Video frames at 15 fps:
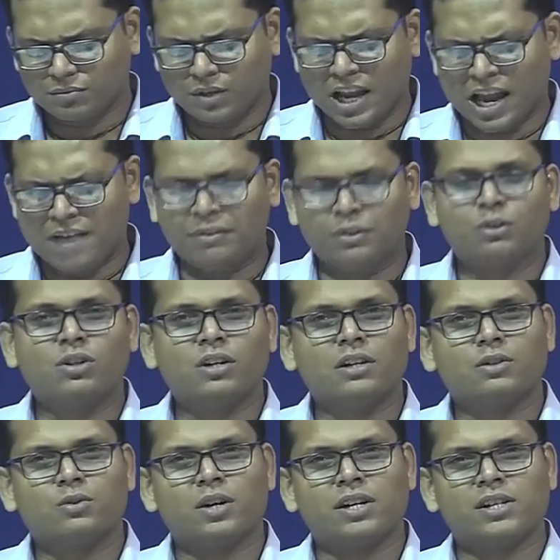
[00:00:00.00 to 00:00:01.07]
I want
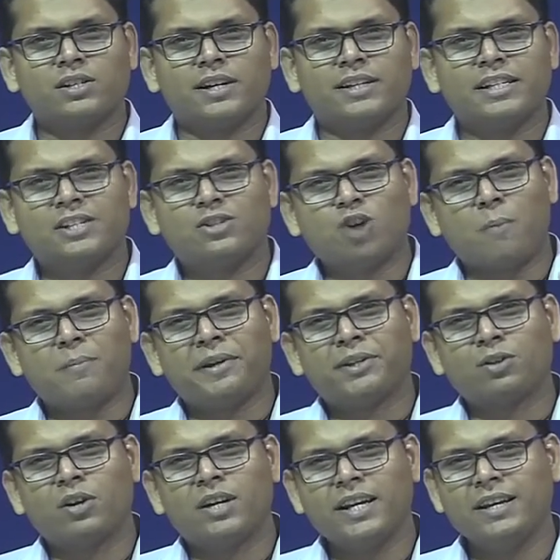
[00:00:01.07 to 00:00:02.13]
to understand these topics
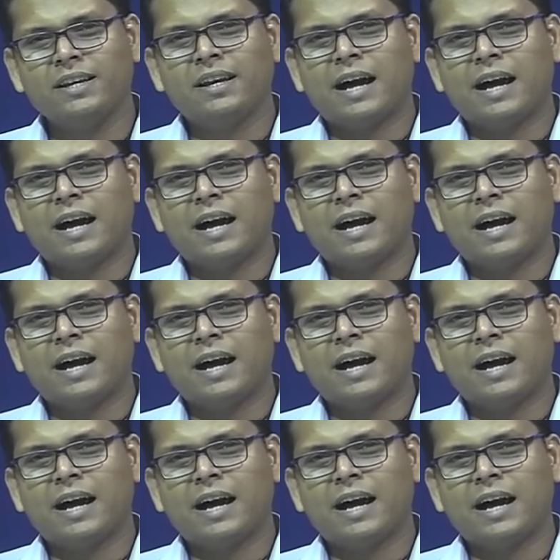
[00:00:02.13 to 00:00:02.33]
only,